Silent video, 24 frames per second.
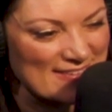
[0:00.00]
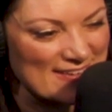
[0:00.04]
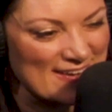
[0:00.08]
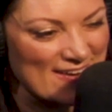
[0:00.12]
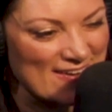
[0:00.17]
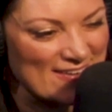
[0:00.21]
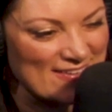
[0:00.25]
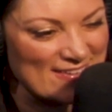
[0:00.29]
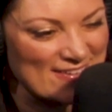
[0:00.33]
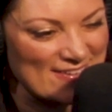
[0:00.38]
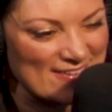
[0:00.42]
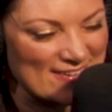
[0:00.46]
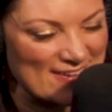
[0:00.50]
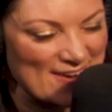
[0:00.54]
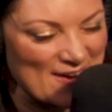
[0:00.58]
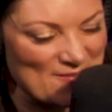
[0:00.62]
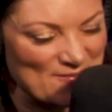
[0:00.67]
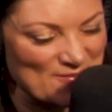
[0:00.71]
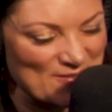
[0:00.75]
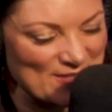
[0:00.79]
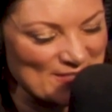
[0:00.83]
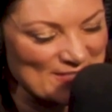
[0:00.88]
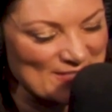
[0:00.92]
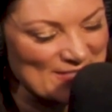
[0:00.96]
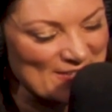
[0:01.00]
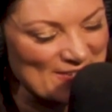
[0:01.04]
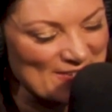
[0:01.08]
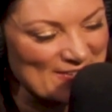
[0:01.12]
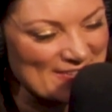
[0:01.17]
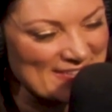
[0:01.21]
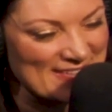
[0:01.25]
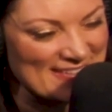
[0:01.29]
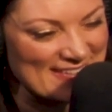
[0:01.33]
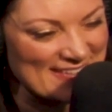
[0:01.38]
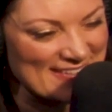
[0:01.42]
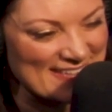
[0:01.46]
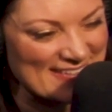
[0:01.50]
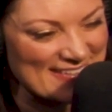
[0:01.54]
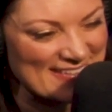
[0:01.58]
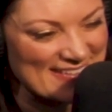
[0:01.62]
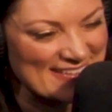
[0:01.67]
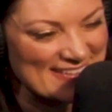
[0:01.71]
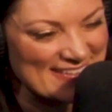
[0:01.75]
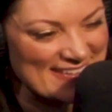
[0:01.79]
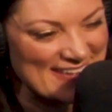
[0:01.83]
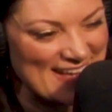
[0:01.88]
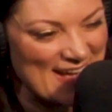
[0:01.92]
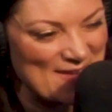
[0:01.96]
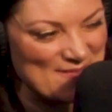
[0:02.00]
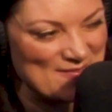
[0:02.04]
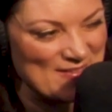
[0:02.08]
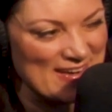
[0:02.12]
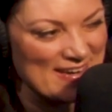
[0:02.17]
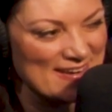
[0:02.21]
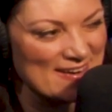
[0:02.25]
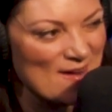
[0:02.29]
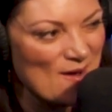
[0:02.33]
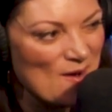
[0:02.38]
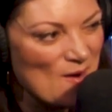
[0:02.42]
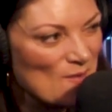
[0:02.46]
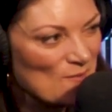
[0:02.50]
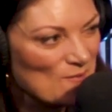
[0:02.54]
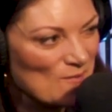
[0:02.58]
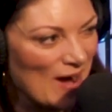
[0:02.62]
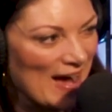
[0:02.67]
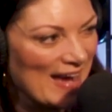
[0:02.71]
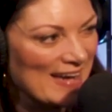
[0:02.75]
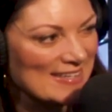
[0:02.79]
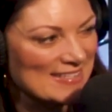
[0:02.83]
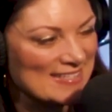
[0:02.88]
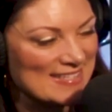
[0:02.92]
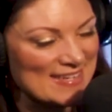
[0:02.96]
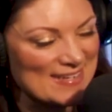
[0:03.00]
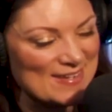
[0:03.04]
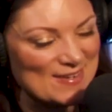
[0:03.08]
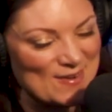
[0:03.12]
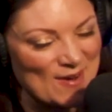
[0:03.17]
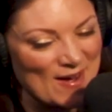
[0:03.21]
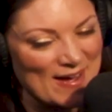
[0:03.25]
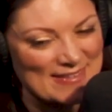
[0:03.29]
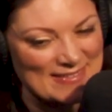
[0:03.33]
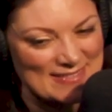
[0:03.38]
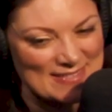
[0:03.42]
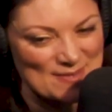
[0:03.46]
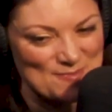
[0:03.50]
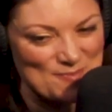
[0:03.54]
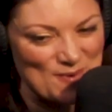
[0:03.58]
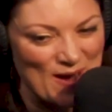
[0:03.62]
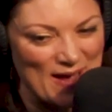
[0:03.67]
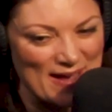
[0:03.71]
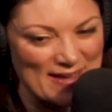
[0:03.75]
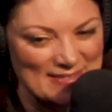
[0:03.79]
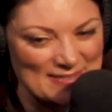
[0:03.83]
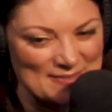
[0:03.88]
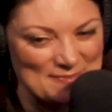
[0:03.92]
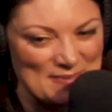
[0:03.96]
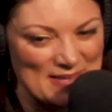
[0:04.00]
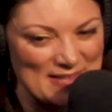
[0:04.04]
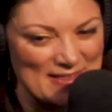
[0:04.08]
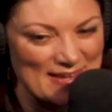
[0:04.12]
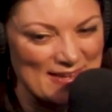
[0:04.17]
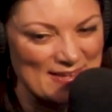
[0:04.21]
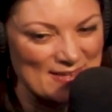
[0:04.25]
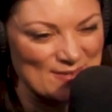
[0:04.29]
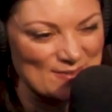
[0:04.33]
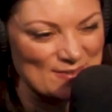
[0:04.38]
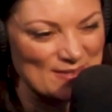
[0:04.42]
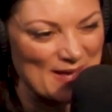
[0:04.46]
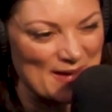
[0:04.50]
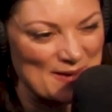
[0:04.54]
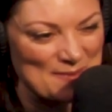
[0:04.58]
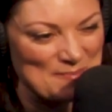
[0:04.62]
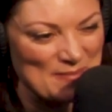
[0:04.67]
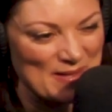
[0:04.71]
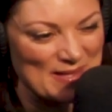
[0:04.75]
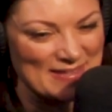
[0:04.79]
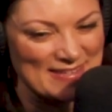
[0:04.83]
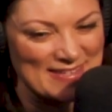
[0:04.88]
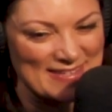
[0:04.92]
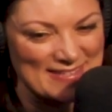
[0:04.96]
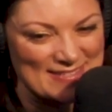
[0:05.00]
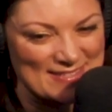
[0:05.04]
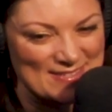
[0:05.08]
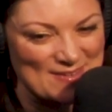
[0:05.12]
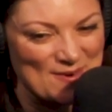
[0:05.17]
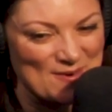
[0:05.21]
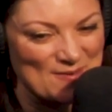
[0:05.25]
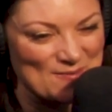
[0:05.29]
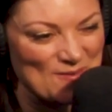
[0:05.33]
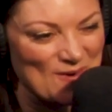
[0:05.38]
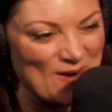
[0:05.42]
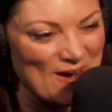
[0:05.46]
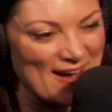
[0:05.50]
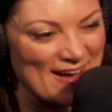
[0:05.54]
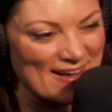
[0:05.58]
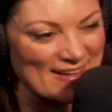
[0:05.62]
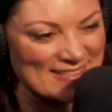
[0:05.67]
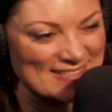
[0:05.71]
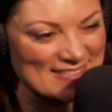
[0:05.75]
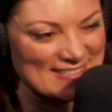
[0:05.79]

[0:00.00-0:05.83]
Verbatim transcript: are your comfort zone. I mean, why does it not surprise me that you like building stone walls?